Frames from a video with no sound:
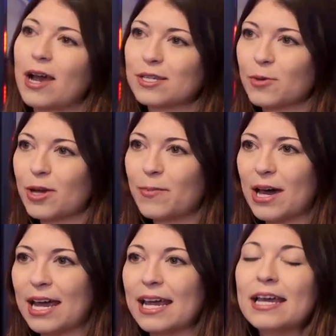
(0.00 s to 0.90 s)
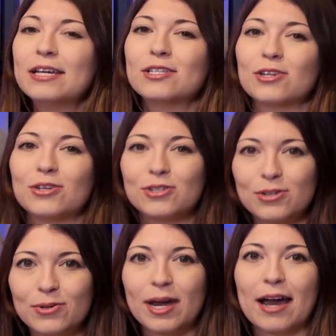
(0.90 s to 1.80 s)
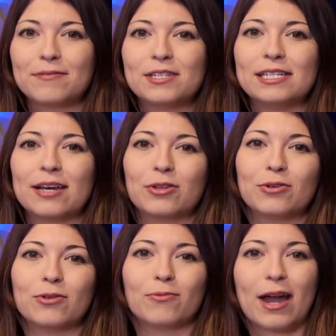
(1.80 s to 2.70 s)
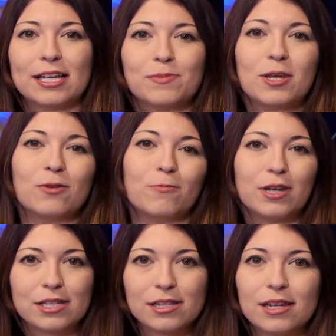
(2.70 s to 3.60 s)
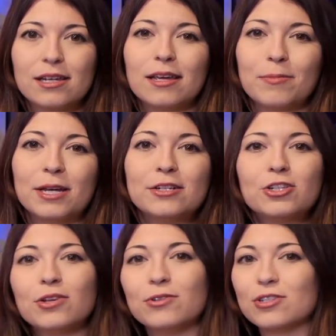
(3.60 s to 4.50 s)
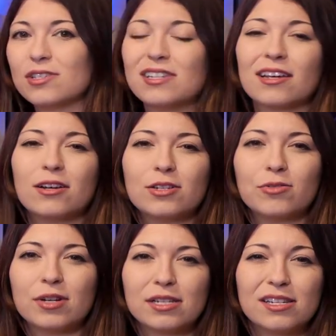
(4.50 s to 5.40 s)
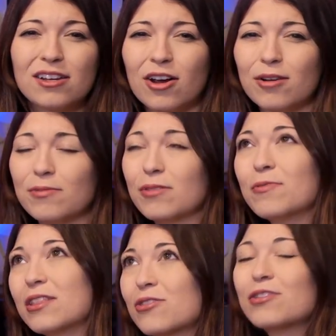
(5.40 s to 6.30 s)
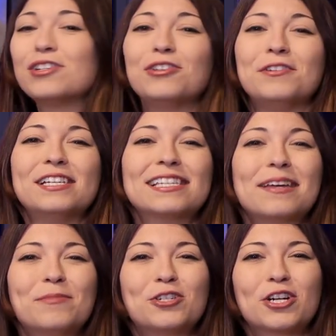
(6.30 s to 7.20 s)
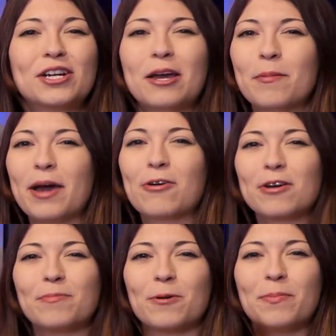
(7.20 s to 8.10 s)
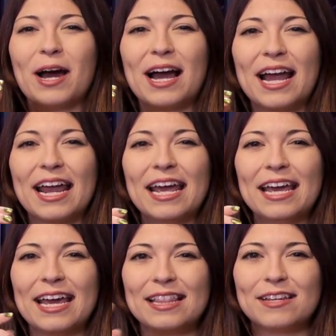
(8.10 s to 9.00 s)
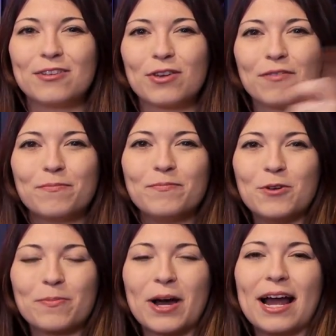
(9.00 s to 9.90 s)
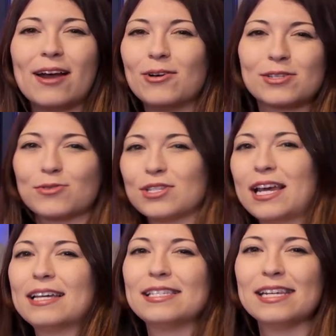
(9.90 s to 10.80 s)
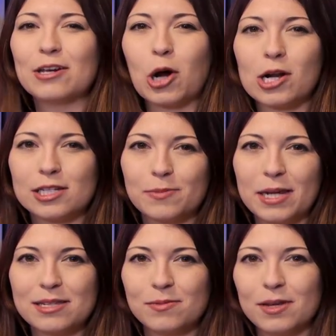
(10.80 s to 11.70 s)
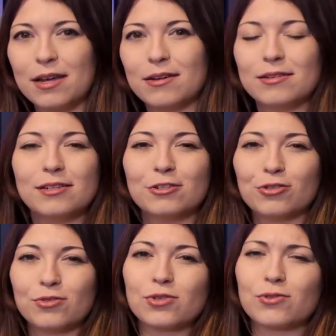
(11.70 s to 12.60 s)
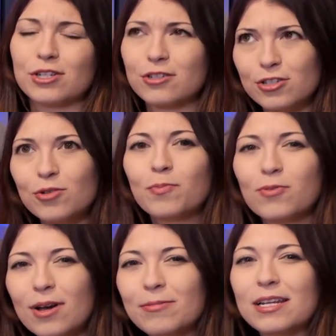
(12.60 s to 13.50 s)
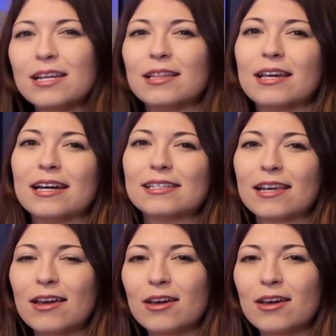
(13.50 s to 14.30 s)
Raspberry Pi, so you do have to download the Raspbian Wheezy image. You just stick it onto an SD card with Win32 Disk Imager, power up your Pi, and then you give your Pi all sorts of SD card space and additional storage because you'll probably need that.